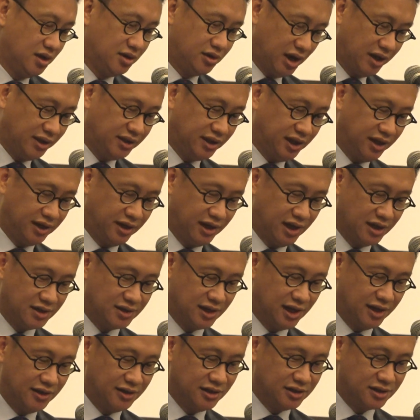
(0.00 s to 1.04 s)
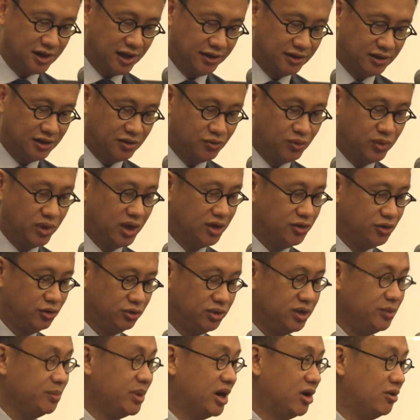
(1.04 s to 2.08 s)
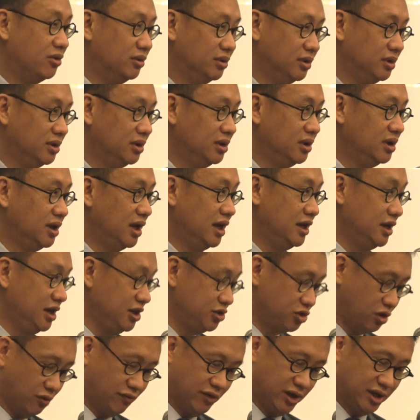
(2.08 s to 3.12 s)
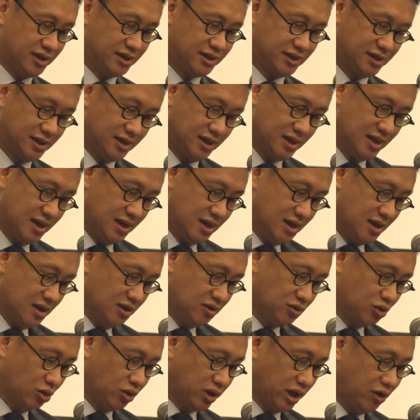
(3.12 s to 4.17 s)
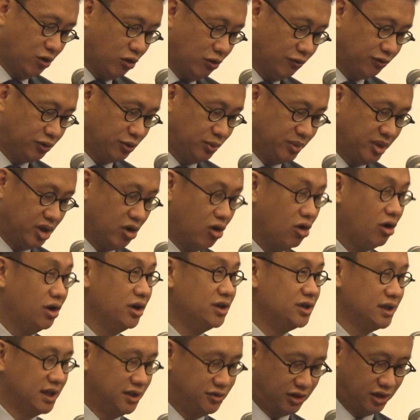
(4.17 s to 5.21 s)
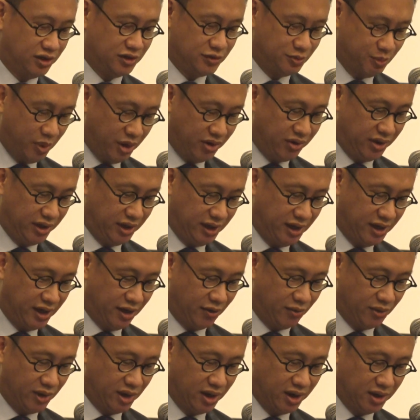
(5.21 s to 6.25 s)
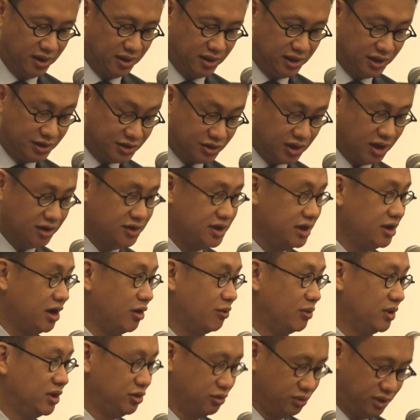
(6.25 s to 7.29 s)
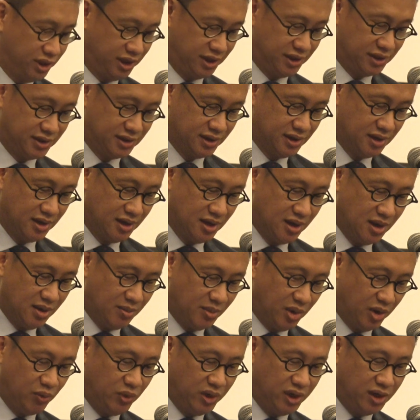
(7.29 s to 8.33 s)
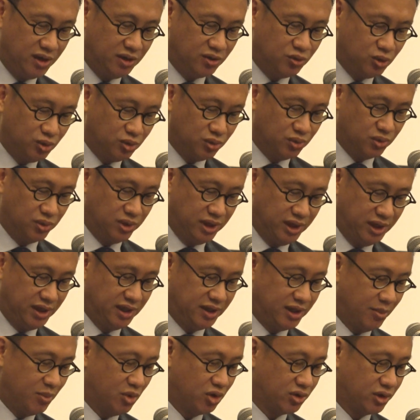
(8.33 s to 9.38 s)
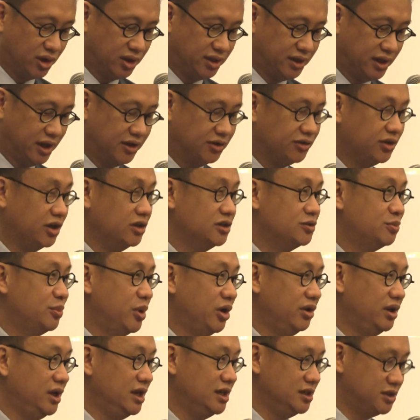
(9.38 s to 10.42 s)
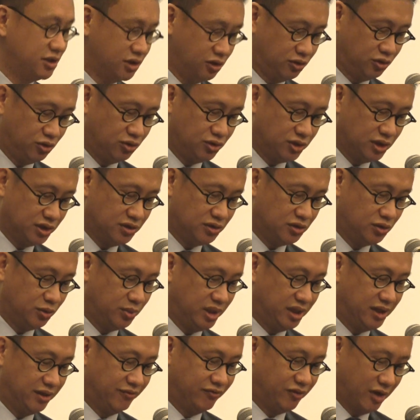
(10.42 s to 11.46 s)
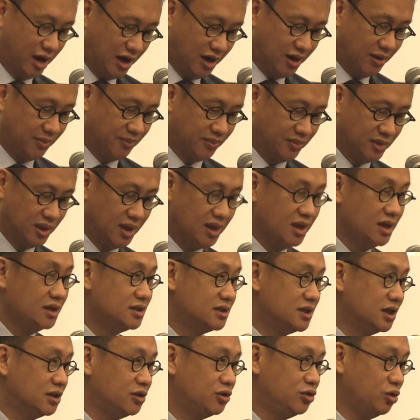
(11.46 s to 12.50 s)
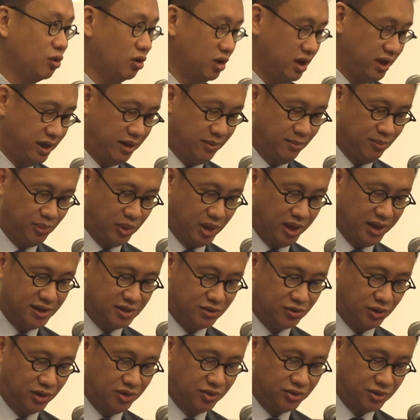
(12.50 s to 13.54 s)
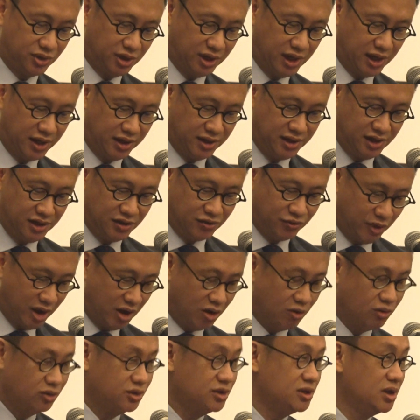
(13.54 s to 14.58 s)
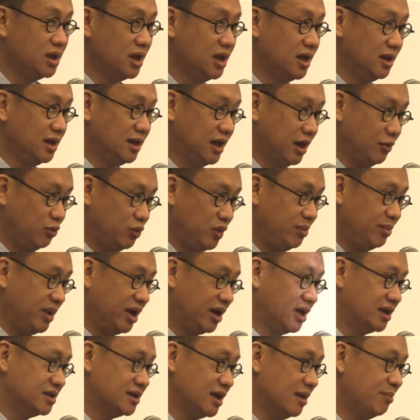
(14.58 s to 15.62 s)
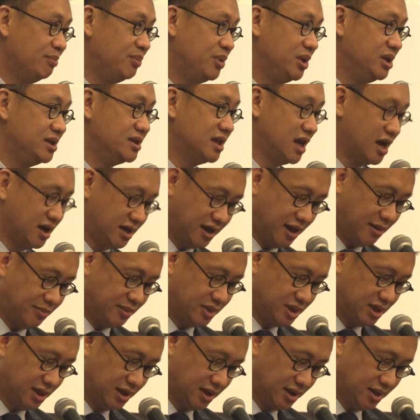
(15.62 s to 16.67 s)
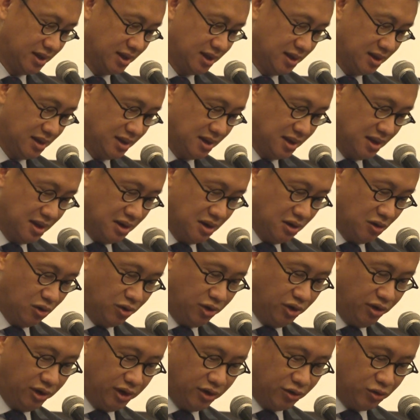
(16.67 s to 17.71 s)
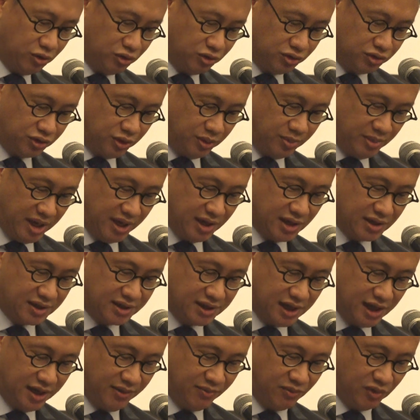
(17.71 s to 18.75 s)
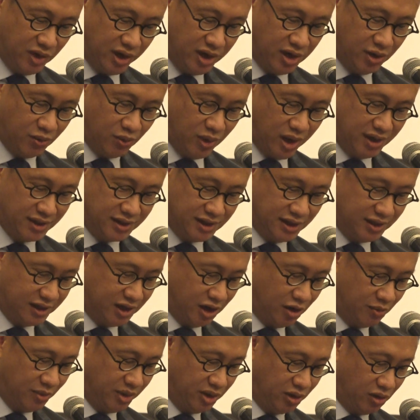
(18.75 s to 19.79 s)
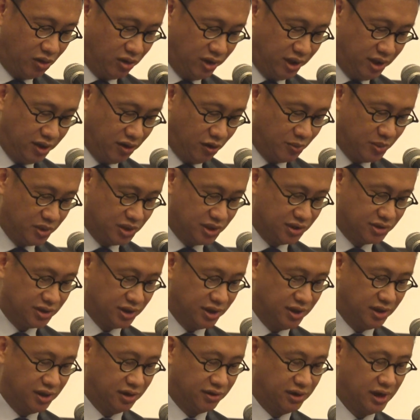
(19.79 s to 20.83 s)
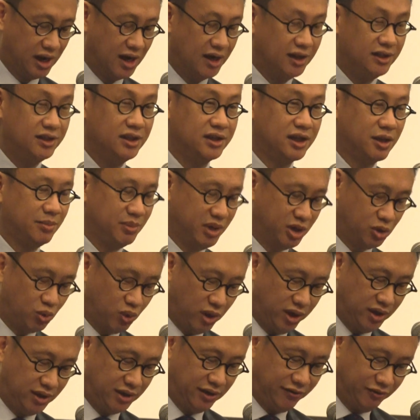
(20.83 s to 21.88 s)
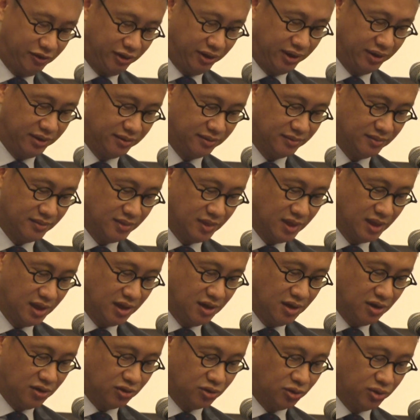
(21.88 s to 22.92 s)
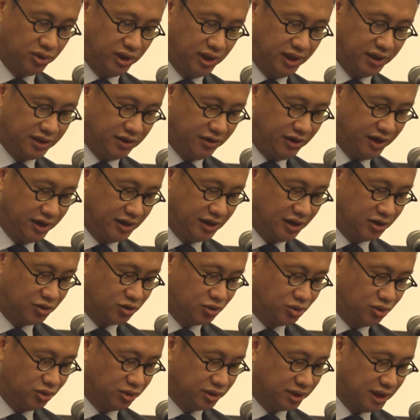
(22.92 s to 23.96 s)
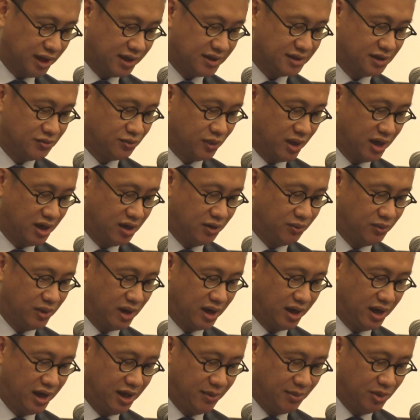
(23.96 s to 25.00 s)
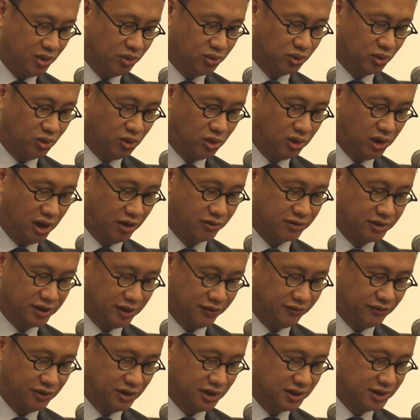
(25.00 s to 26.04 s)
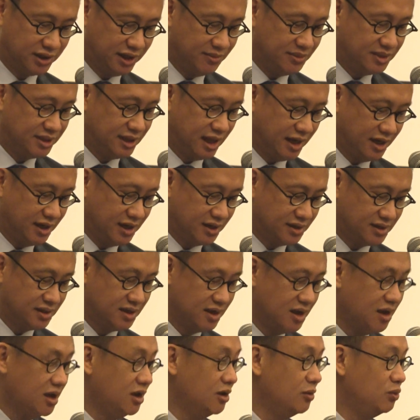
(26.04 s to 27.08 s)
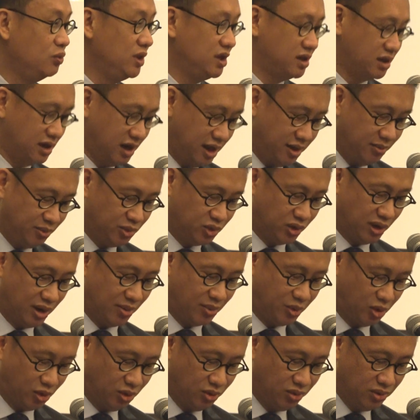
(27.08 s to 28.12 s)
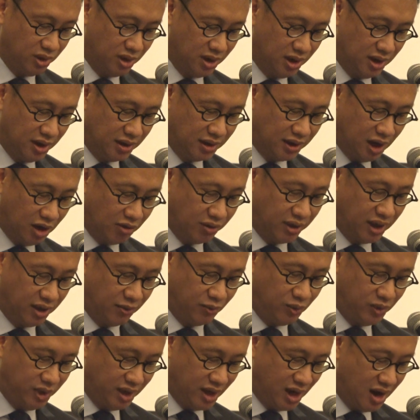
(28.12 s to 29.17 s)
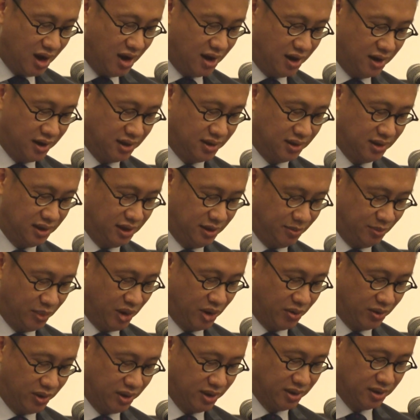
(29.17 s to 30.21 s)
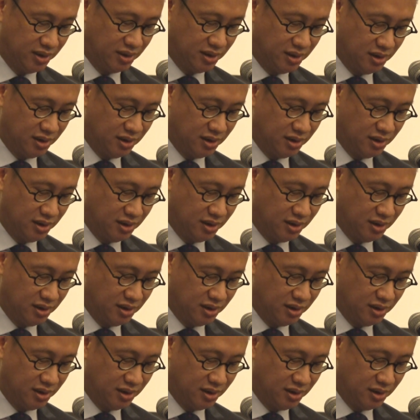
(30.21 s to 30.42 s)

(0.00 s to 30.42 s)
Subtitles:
Granted, as legislators, we are duty-bound, and each of us took an oath to be honest and transparent in our discharging our duties. But we do need democratic and transparent institutions to be developed securely in place to ensure that these vows that we make as MPs are kept. Although the rules remain the same whether one is in government or in opposition, the reality can be quite different. To reiterate, the true test is whether we are able to hold ourselves to the same standards we claim to uphold now that we are in power.